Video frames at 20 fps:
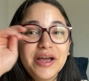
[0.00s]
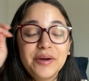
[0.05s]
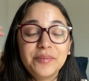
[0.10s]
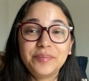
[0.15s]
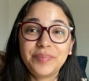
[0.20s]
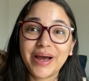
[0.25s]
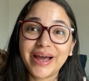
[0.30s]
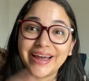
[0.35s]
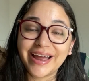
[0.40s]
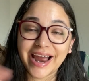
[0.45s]

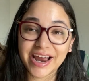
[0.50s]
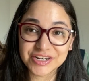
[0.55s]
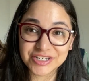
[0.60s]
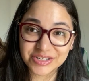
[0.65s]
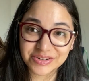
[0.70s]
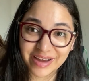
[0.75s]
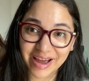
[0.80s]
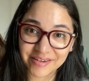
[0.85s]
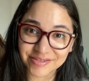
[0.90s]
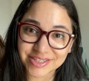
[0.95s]
But I
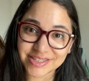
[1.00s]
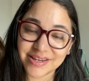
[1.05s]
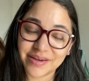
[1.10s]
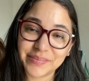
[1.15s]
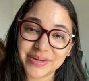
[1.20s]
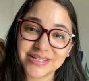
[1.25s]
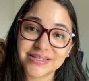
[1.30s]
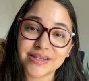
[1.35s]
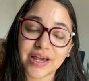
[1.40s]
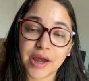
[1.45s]
do have some
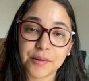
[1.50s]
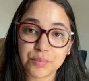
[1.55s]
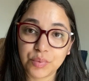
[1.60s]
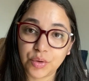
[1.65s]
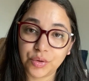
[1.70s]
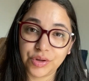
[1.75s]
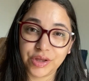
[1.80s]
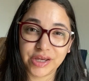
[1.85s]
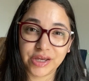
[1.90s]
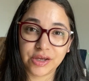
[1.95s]
assigned
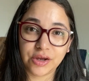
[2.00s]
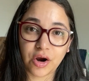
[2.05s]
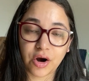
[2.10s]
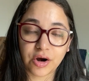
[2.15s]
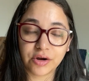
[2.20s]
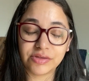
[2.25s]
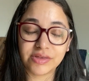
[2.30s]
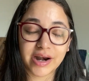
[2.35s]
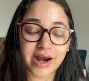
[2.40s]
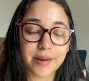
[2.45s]
pulling
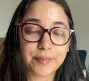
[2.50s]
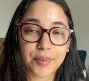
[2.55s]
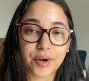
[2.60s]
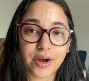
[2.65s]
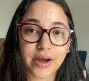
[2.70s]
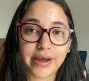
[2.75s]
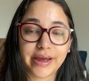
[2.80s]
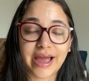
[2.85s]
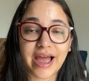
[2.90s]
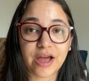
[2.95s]
yarn that I
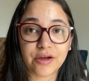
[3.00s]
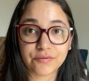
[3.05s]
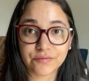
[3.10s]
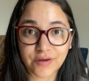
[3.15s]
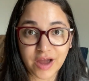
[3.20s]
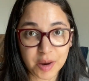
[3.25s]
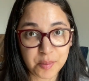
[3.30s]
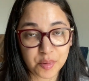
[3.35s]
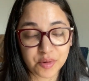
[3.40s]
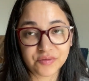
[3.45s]
bought at
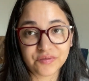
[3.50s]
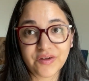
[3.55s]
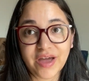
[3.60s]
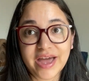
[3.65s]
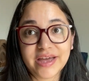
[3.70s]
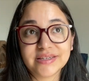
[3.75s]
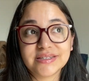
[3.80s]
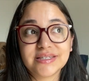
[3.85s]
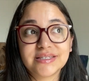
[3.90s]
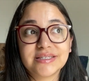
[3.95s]

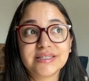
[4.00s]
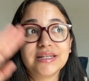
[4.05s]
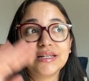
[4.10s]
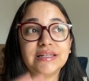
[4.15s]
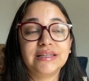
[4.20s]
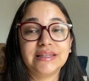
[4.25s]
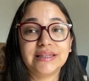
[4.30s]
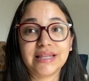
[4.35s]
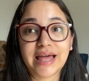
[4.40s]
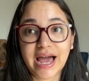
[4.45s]
Fiberfest
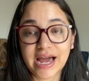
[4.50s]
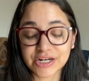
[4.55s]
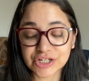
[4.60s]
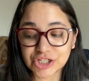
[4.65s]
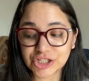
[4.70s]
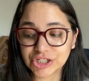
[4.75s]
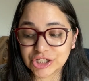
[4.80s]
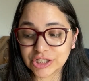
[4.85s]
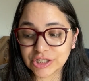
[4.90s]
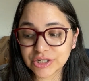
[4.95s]

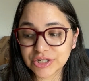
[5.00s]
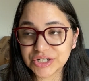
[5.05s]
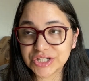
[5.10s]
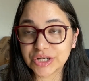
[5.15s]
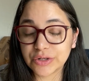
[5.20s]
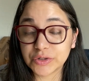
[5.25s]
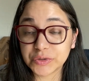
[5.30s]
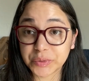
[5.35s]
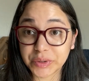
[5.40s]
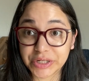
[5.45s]
last year,
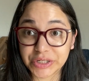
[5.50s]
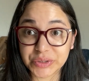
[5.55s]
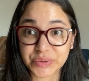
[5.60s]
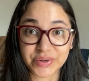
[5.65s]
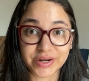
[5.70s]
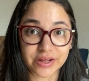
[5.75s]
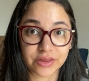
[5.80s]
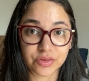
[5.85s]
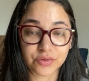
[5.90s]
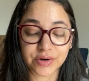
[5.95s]
so
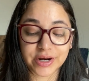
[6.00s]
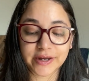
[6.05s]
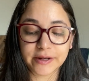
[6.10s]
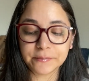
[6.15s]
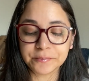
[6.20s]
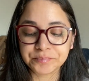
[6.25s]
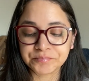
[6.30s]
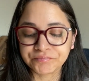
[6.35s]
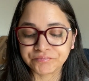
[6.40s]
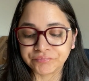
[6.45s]

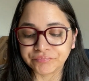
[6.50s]
2023.